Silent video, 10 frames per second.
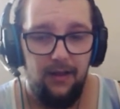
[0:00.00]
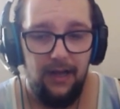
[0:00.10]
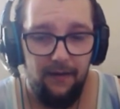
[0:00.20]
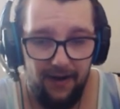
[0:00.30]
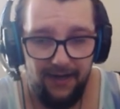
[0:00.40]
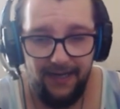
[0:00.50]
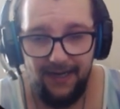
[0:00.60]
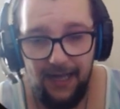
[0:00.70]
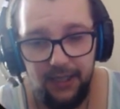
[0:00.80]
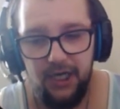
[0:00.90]
I find it
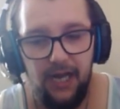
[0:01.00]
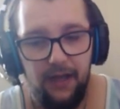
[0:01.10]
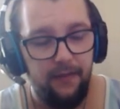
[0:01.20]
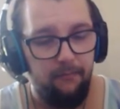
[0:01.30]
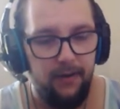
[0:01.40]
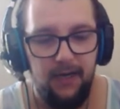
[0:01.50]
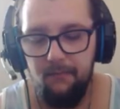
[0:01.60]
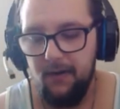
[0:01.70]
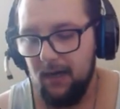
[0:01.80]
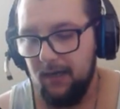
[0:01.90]
catchy, the
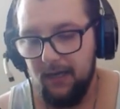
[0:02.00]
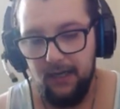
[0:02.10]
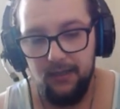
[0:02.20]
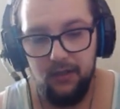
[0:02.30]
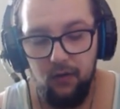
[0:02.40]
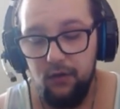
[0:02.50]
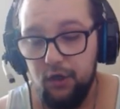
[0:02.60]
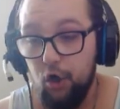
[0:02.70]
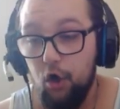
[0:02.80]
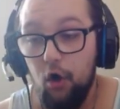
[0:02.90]
beat behind it is good,
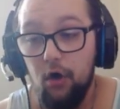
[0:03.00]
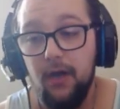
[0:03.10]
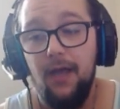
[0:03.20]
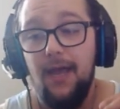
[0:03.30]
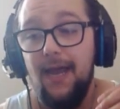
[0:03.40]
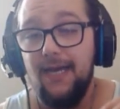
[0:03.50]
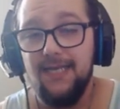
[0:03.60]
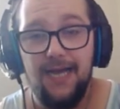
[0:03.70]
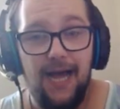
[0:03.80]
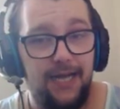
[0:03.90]
the hook
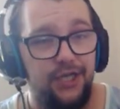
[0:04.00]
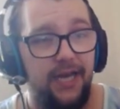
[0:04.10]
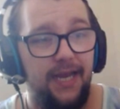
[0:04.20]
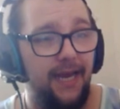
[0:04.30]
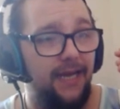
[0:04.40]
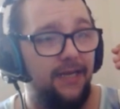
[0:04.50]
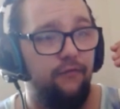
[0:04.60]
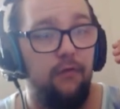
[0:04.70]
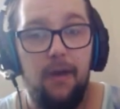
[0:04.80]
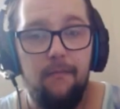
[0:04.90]
is catchy, it's
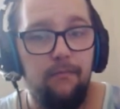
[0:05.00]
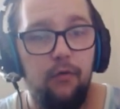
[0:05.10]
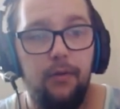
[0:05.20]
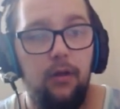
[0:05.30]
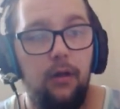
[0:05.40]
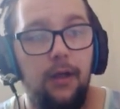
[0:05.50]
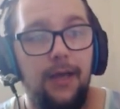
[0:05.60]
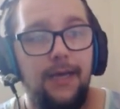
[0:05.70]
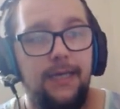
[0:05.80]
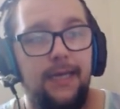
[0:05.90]
rememberable,
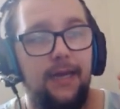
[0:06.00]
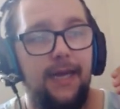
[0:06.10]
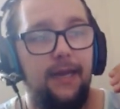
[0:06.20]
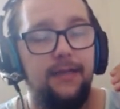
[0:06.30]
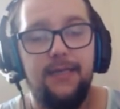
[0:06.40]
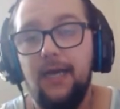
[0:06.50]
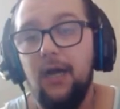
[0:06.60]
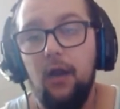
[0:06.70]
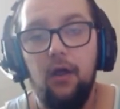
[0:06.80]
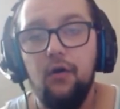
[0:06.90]
you can sing
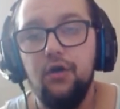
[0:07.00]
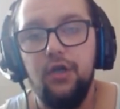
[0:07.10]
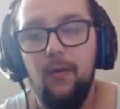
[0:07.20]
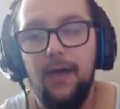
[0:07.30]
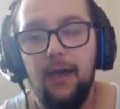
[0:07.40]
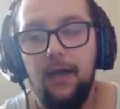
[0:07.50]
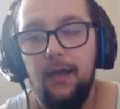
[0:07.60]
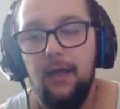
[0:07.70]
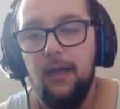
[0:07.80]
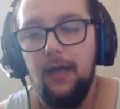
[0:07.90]
along to it,
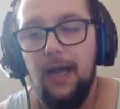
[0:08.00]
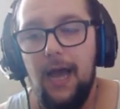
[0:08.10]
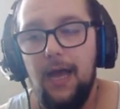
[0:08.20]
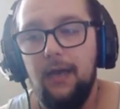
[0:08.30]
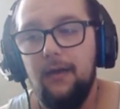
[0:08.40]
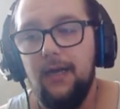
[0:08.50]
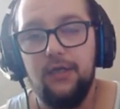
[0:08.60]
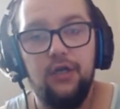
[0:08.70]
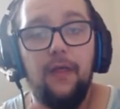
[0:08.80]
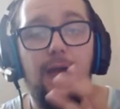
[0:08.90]
and
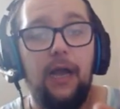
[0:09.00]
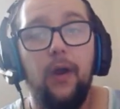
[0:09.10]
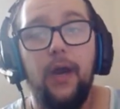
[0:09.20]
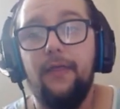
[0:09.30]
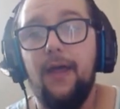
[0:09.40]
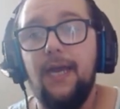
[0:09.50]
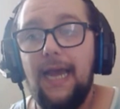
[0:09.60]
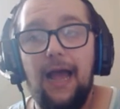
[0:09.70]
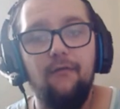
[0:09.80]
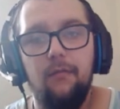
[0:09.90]
it's not that quick that you
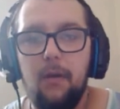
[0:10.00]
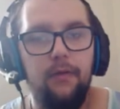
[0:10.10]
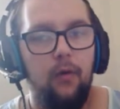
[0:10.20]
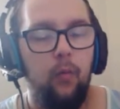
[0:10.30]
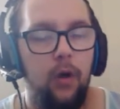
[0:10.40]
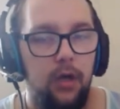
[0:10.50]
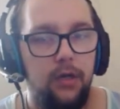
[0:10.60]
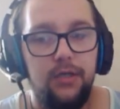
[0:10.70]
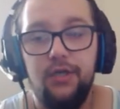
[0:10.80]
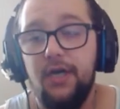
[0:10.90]
can't remember the
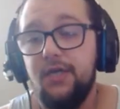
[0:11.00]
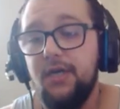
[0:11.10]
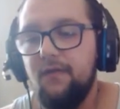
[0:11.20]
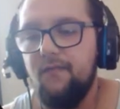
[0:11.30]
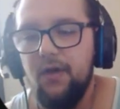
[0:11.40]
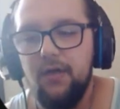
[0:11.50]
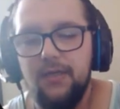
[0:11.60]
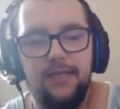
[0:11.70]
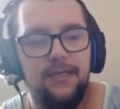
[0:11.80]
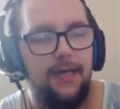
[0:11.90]
words. JJ's
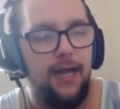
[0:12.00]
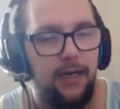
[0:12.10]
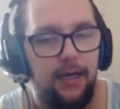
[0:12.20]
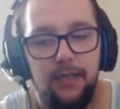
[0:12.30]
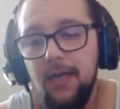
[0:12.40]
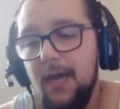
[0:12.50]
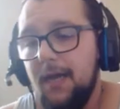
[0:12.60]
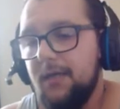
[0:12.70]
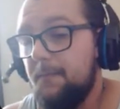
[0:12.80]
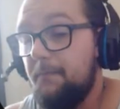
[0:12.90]
verse is nice,
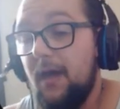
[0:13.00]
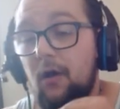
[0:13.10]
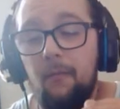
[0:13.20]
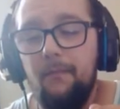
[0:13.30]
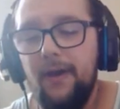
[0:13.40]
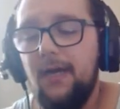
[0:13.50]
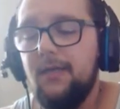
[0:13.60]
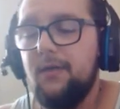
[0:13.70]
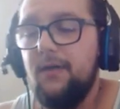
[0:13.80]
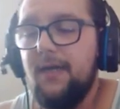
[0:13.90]
it's a bit
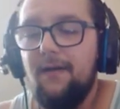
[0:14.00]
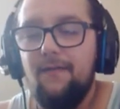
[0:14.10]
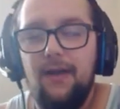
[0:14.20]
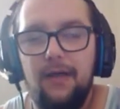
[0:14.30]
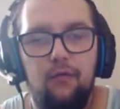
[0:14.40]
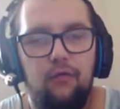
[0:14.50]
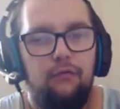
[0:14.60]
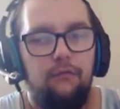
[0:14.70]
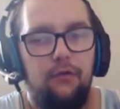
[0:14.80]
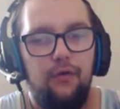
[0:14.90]
upbeat, so you can have a little
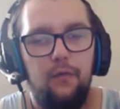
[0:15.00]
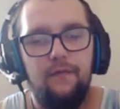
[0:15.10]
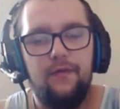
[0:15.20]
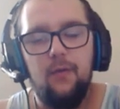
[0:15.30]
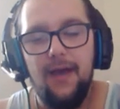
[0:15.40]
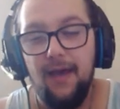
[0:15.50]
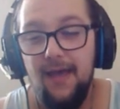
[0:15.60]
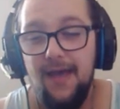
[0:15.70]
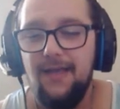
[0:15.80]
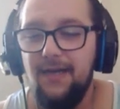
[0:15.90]
groove to it.
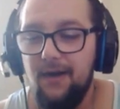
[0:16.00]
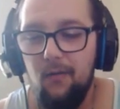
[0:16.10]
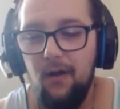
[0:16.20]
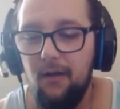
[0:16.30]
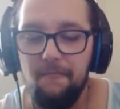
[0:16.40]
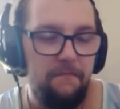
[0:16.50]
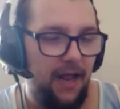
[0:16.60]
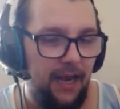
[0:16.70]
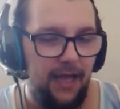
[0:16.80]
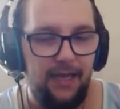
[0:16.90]
You know what,
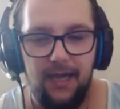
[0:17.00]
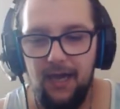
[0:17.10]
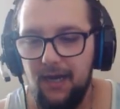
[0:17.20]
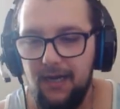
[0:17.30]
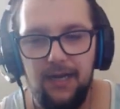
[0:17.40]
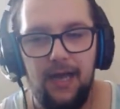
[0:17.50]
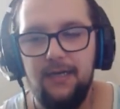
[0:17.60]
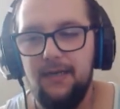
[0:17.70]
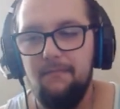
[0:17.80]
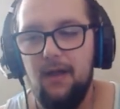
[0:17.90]
I like it, it's
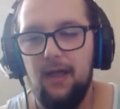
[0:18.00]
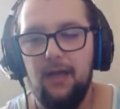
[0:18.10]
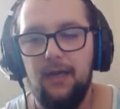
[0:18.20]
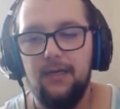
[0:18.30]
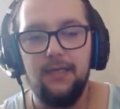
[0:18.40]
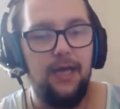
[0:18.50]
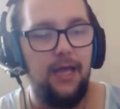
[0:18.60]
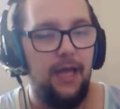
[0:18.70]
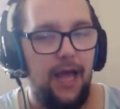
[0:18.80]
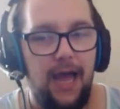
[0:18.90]
liked in my life,
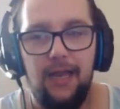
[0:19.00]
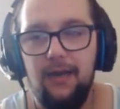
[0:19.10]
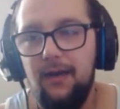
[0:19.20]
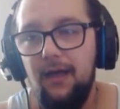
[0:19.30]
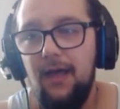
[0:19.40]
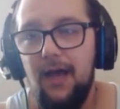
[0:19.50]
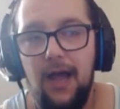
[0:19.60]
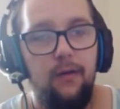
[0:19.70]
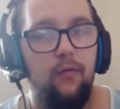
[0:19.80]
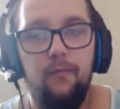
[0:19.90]
and
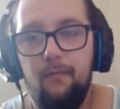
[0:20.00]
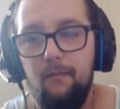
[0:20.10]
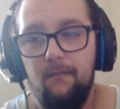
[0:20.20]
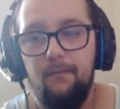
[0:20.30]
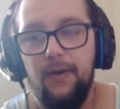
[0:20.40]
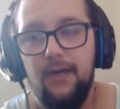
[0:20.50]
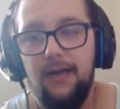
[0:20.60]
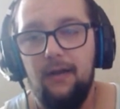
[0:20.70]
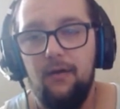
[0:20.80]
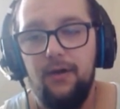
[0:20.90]
I will be
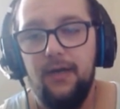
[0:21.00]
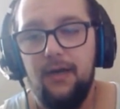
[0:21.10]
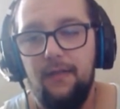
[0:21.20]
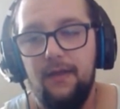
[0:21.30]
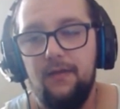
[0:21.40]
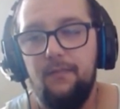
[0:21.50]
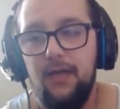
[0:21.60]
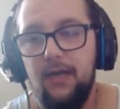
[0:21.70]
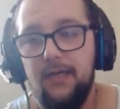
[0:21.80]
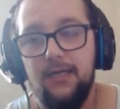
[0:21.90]
downloading this
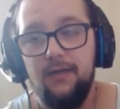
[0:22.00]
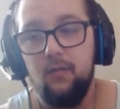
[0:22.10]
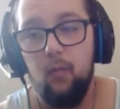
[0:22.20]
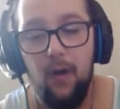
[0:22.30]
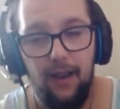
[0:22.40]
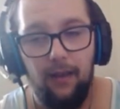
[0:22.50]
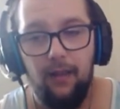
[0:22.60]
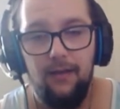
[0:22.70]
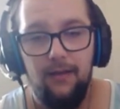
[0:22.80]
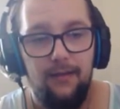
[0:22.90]
playlist as well
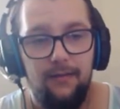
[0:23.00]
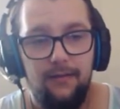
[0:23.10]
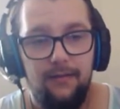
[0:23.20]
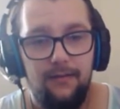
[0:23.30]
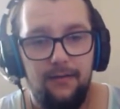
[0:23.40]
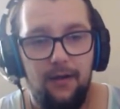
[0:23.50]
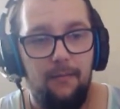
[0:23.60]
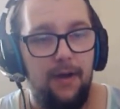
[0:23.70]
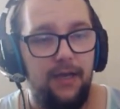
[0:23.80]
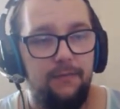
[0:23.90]

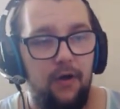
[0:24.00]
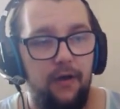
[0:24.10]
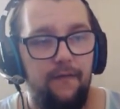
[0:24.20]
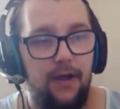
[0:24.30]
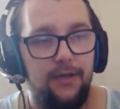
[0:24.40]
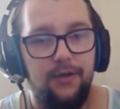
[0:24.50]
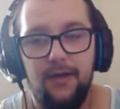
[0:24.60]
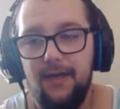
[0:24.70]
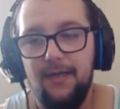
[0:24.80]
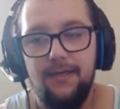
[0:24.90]
on my Spotify so I
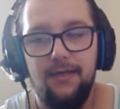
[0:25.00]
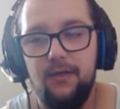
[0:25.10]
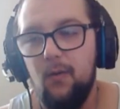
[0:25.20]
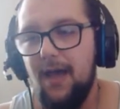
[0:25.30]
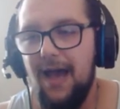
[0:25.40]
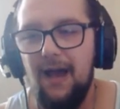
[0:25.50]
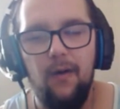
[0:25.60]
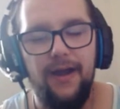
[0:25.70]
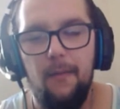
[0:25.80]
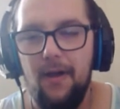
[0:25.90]
can listen to it
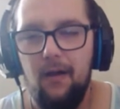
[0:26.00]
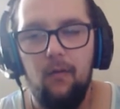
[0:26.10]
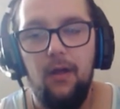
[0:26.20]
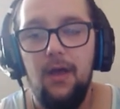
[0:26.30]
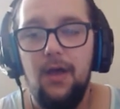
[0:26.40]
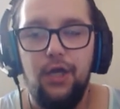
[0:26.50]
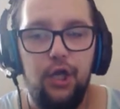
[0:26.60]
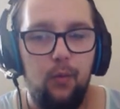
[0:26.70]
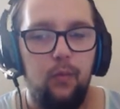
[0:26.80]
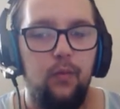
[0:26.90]
out and about.
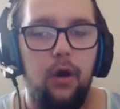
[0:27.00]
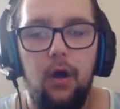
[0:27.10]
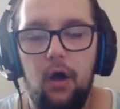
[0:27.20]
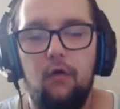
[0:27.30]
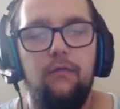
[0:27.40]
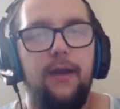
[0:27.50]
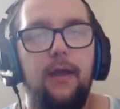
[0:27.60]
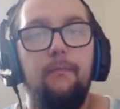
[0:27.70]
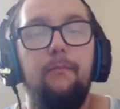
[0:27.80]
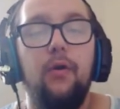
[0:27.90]
You know
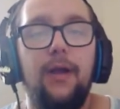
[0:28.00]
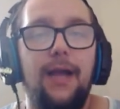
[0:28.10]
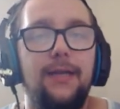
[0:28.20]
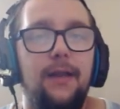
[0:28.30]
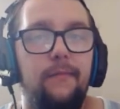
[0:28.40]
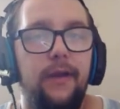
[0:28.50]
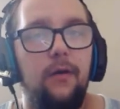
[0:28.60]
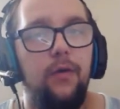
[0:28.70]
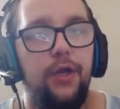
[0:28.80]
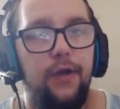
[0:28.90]
already. But guys, let me
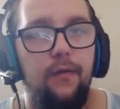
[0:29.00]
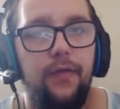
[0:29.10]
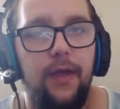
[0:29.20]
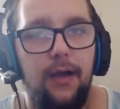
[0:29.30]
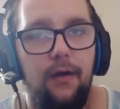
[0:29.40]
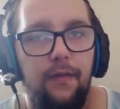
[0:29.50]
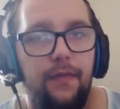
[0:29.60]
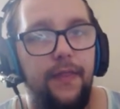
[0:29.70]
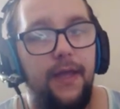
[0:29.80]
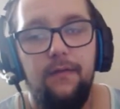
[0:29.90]
know what you think
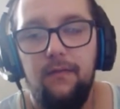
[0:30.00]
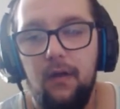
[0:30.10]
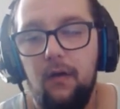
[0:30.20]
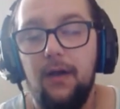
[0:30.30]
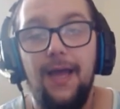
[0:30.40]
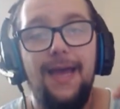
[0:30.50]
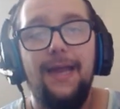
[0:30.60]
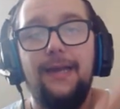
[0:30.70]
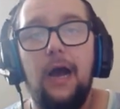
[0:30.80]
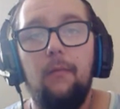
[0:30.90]
of this song
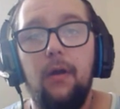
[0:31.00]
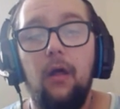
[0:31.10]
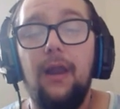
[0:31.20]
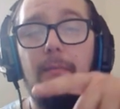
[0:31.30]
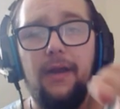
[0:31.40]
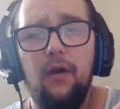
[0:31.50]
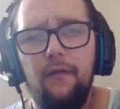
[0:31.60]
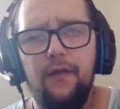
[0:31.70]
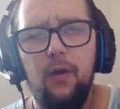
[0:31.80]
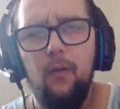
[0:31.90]
down below. Let me know
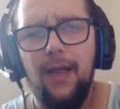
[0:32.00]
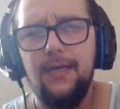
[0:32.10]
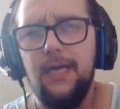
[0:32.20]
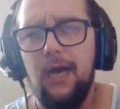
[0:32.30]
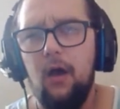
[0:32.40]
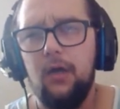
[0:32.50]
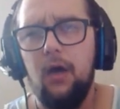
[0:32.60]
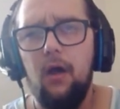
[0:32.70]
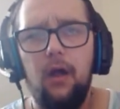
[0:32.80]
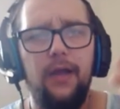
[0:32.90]
if you liked it or
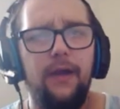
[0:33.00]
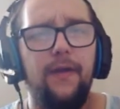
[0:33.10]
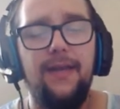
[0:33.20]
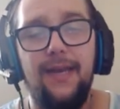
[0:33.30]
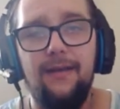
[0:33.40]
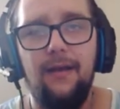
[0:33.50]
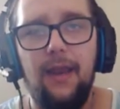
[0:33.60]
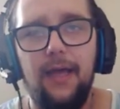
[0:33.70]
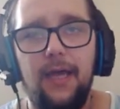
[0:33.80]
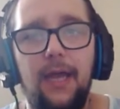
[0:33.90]
not. If you didn't
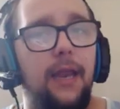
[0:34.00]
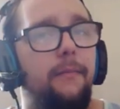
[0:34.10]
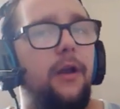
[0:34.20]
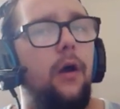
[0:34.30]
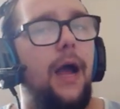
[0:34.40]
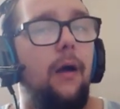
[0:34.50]
like it, let me know